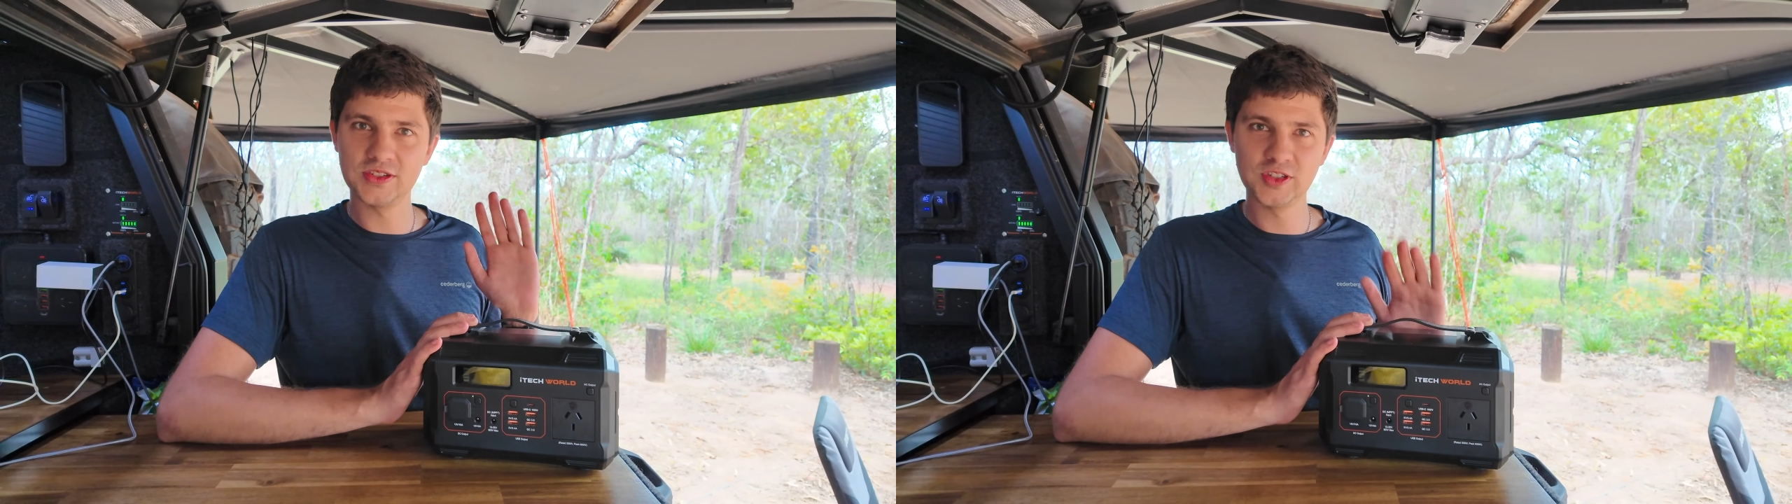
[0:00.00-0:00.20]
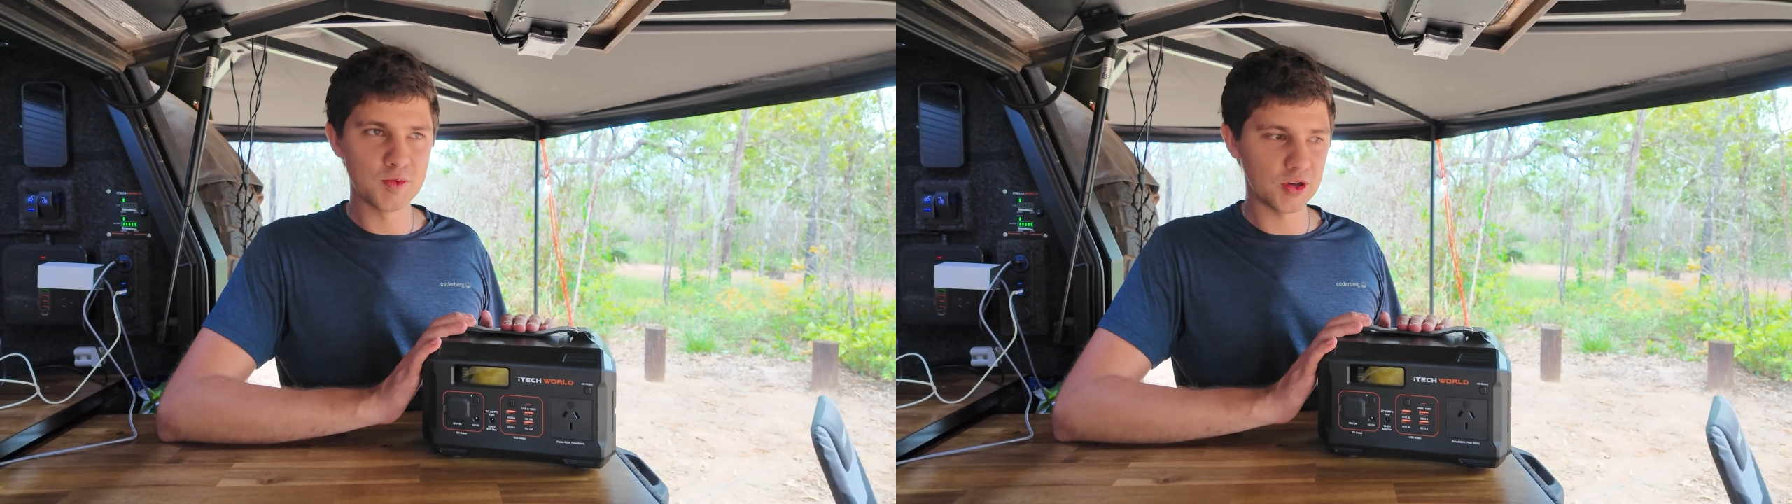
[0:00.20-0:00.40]

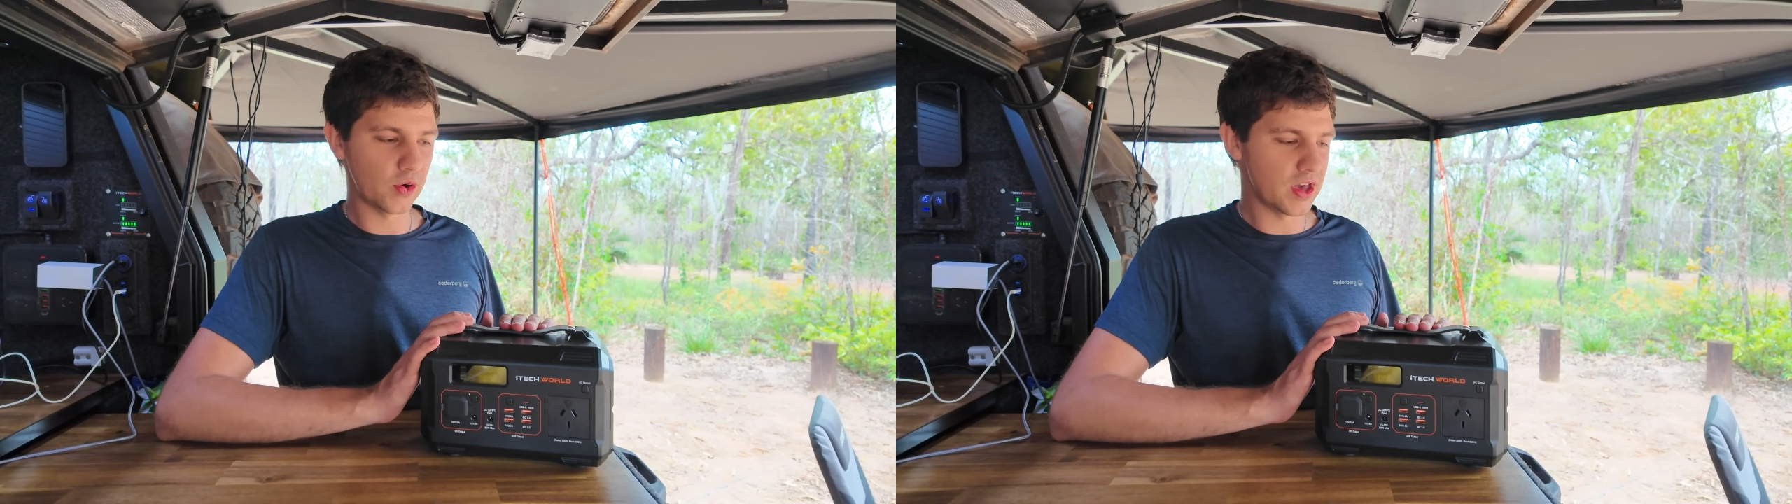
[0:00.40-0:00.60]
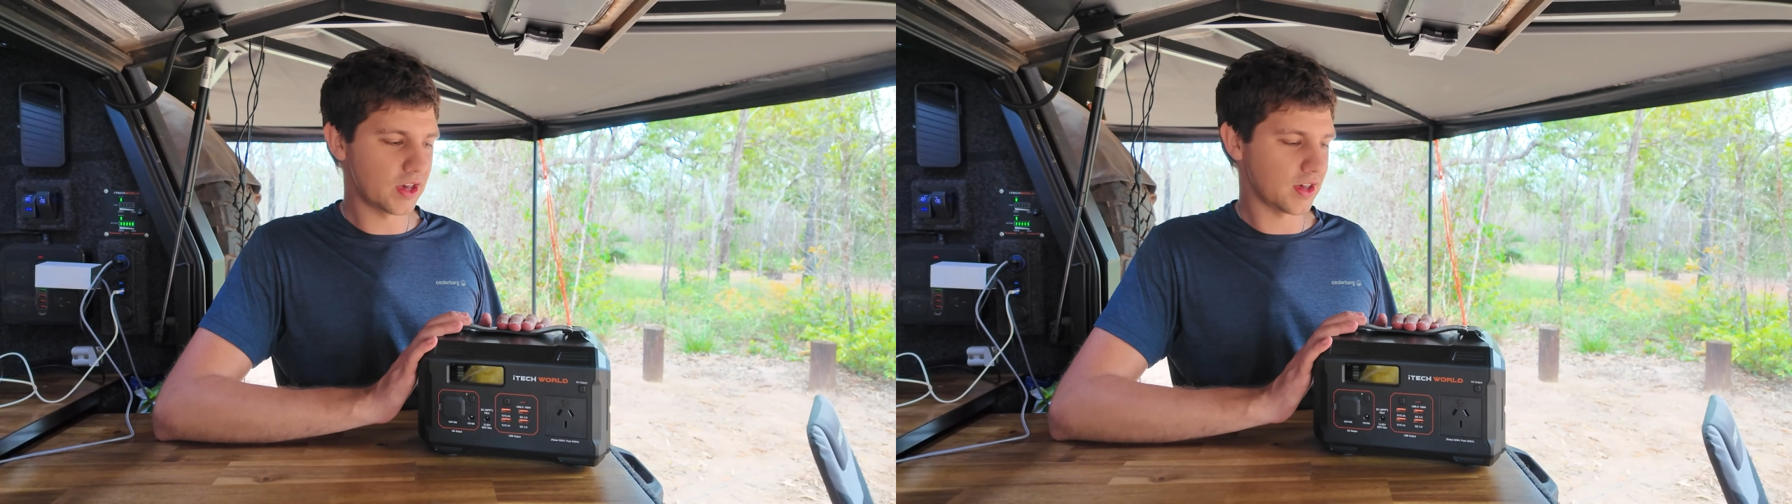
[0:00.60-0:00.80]
super
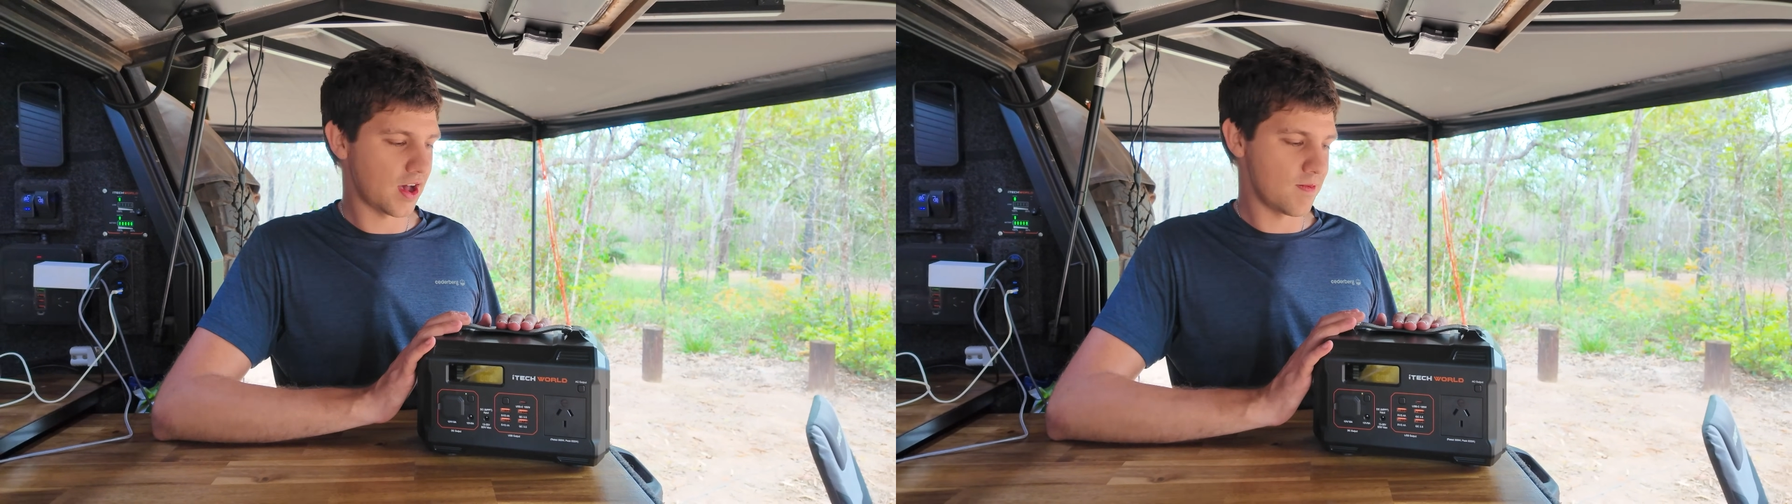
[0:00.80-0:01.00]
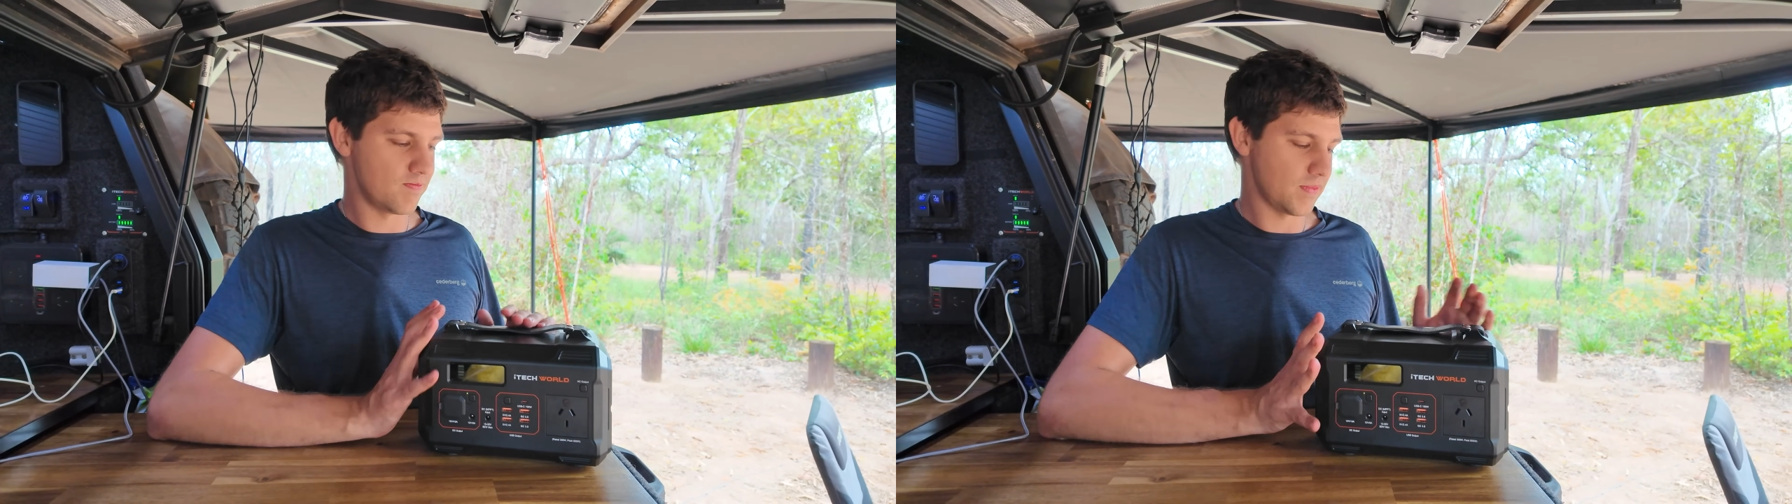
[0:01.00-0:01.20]
quick
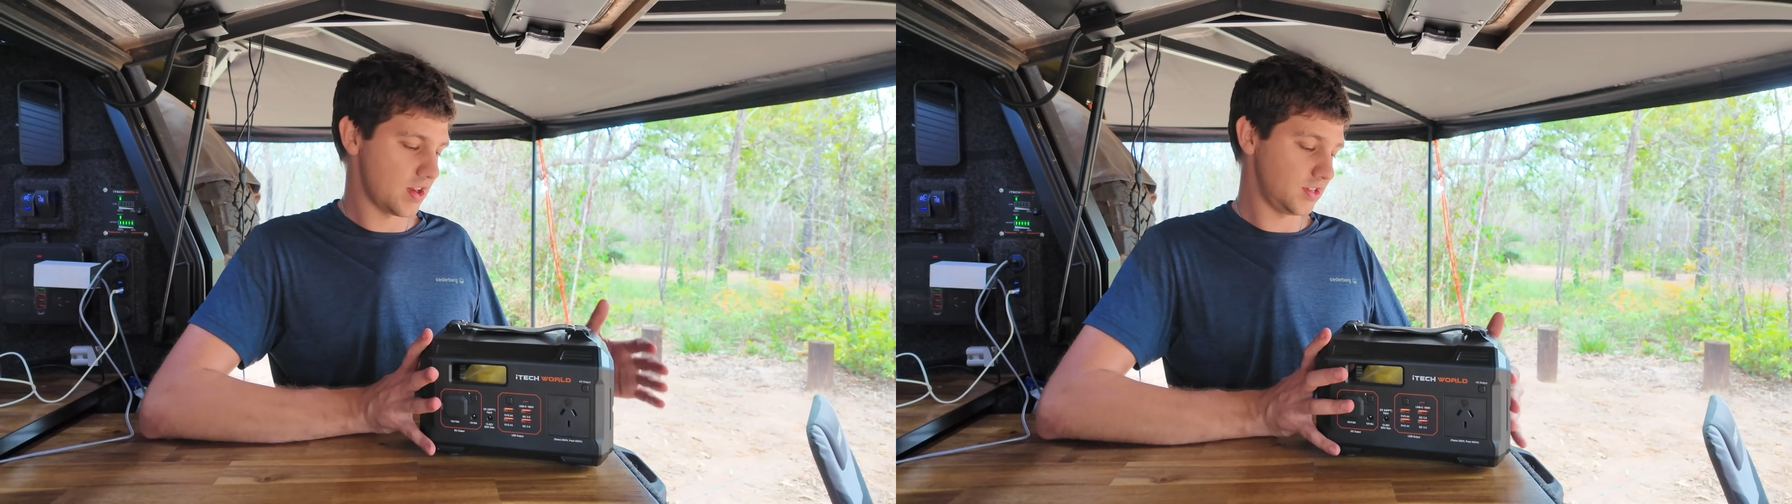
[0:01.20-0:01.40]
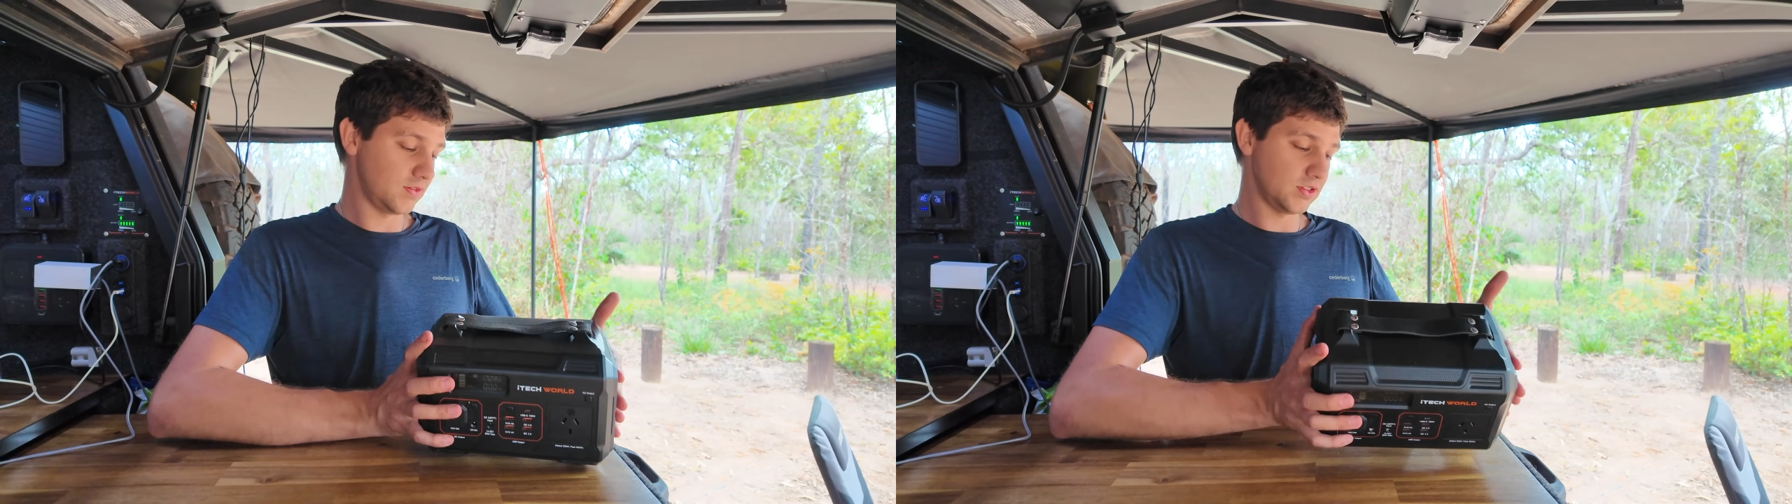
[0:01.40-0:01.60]

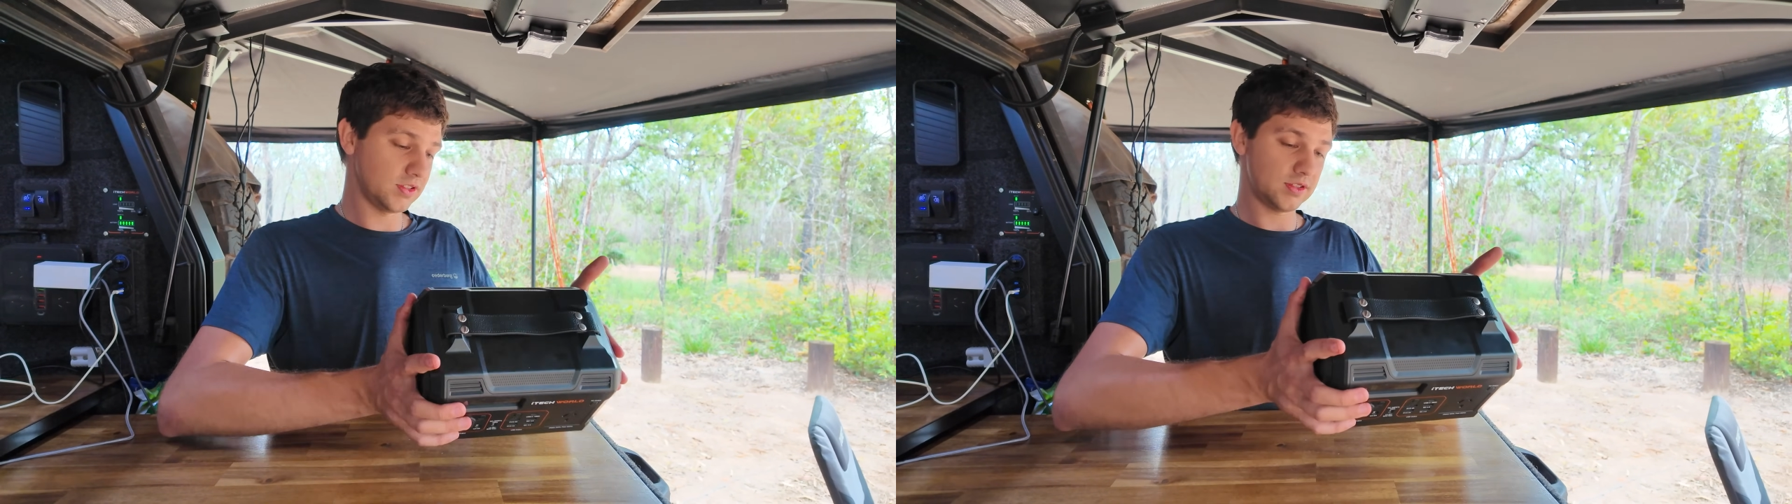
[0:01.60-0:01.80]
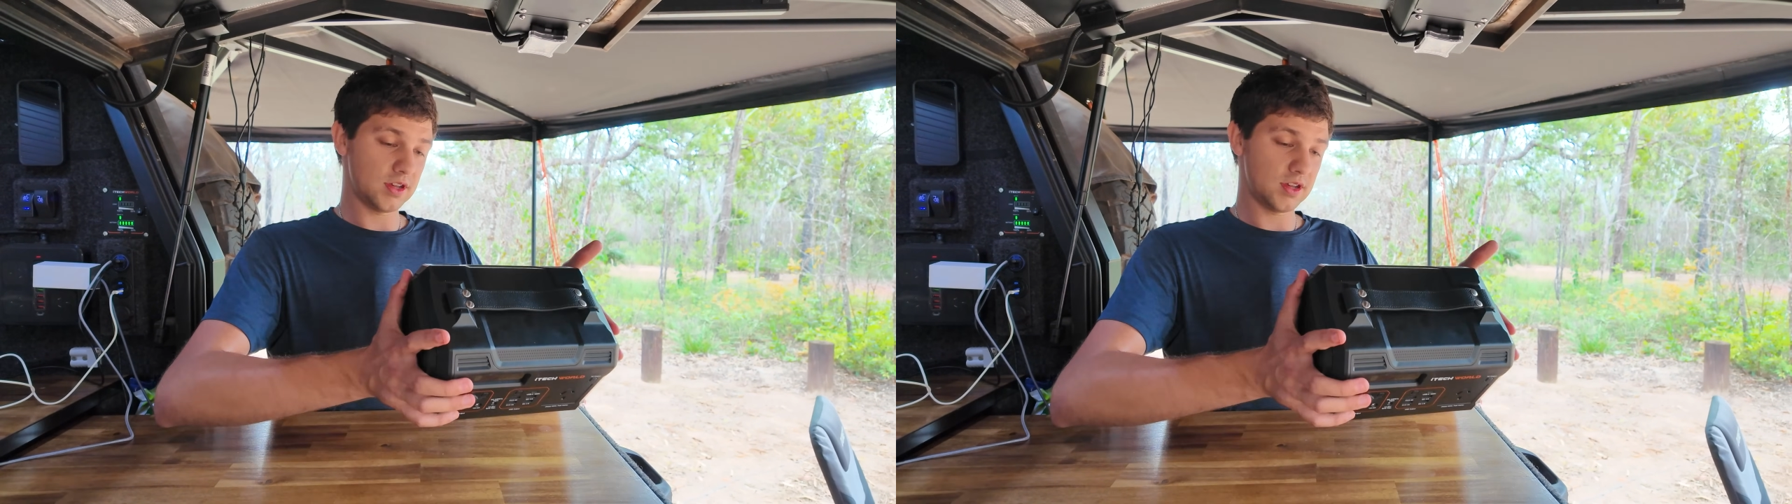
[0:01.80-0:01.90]
and gives us